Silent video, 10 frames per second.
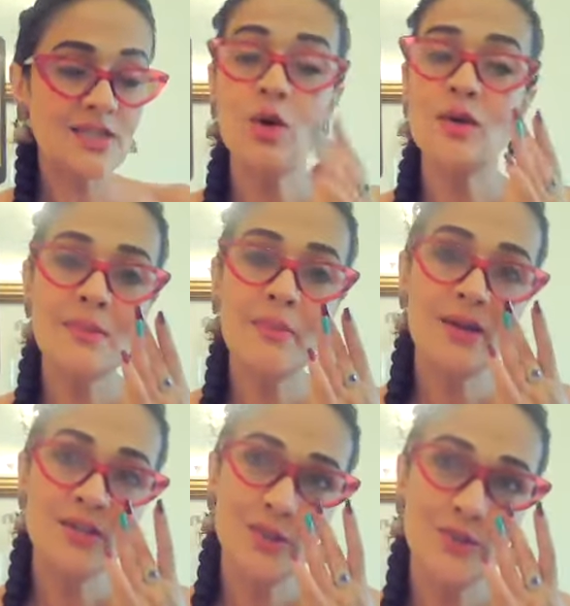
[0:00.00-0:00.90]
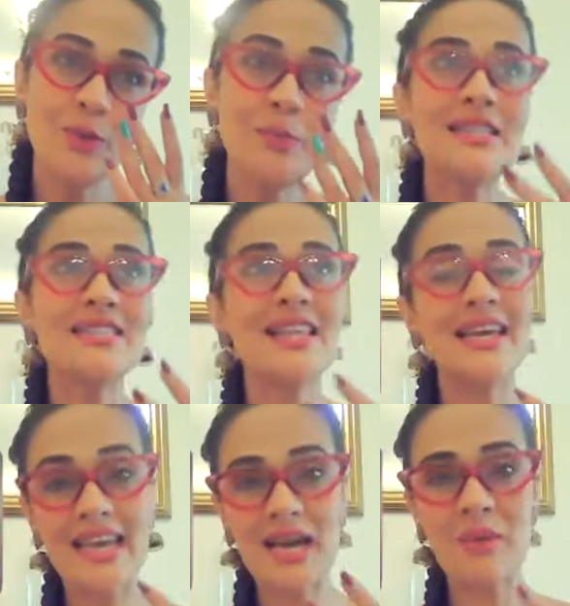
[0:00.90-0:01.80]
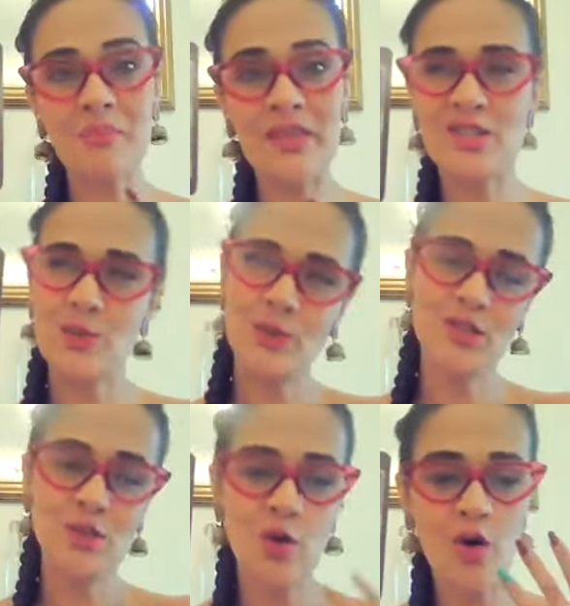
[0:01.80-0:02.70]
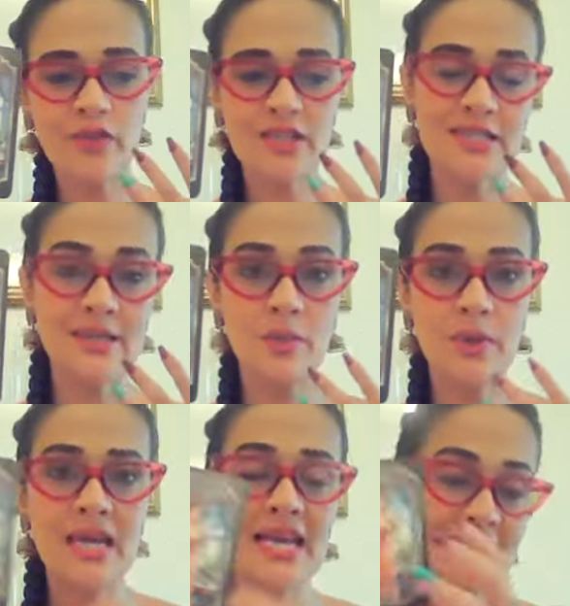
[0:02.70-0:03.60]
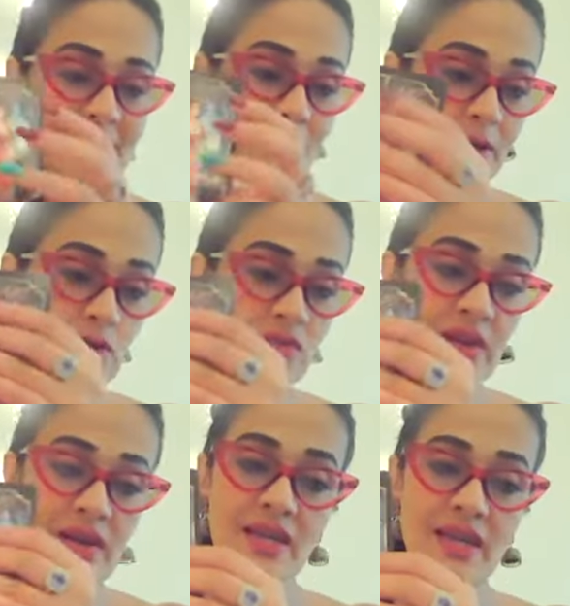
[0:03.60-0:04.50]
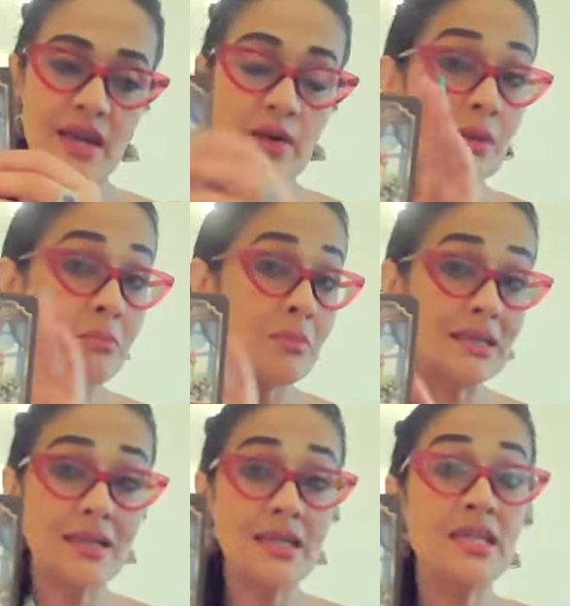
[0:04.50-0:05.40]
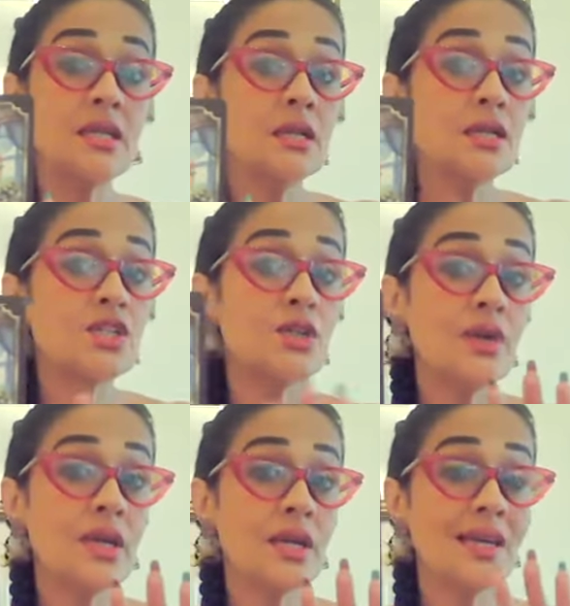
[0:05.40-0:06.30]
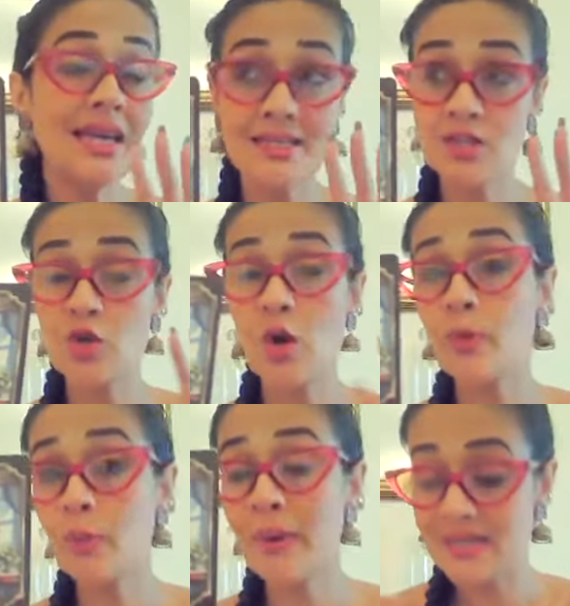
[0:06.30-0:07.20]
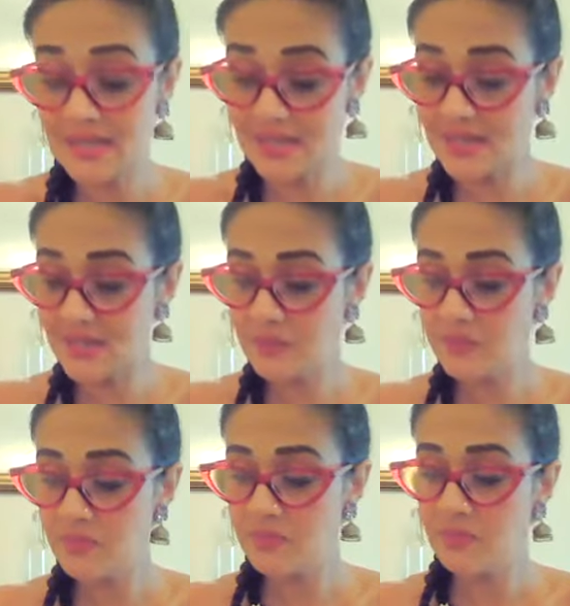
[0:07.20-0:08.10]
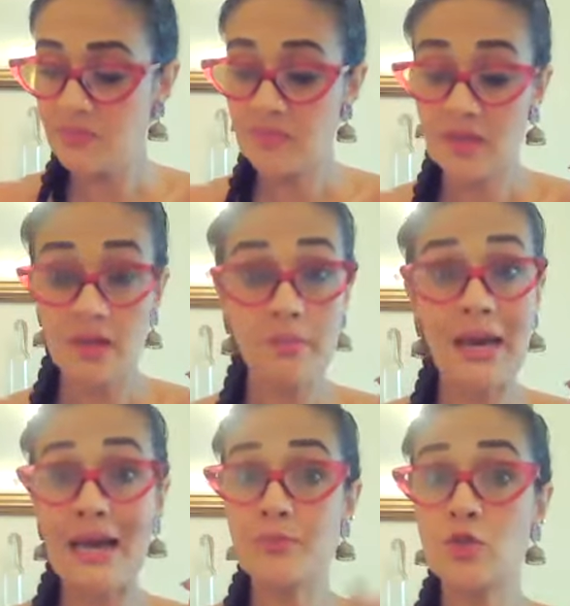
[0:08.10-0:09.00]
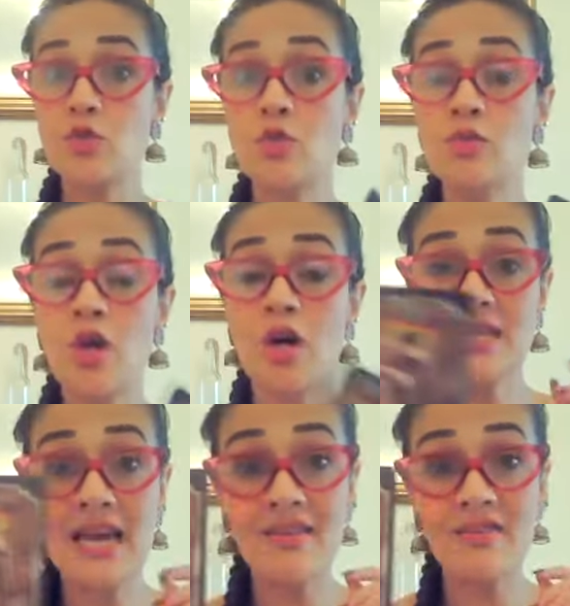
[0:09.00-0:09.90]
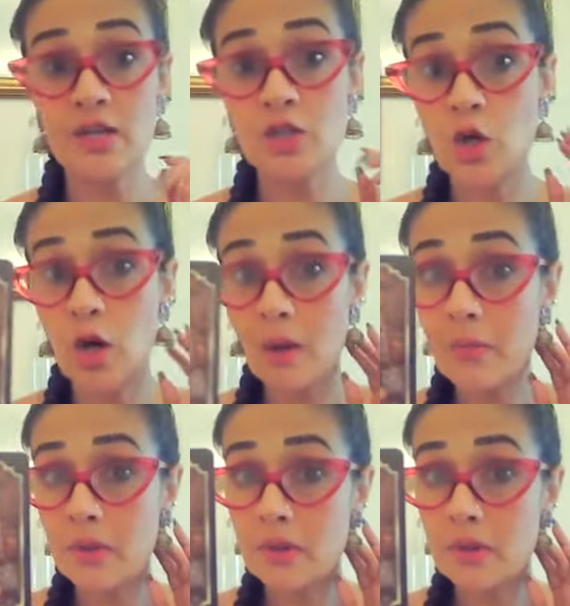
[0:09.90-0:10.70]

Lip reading: It talks about, you know, for me, it's like a cup that she wants to offer to someone. Somebody who's very caring, motherly, nurturing, Cancer, Scorpio, Pisces. Perhaps you do not have a job.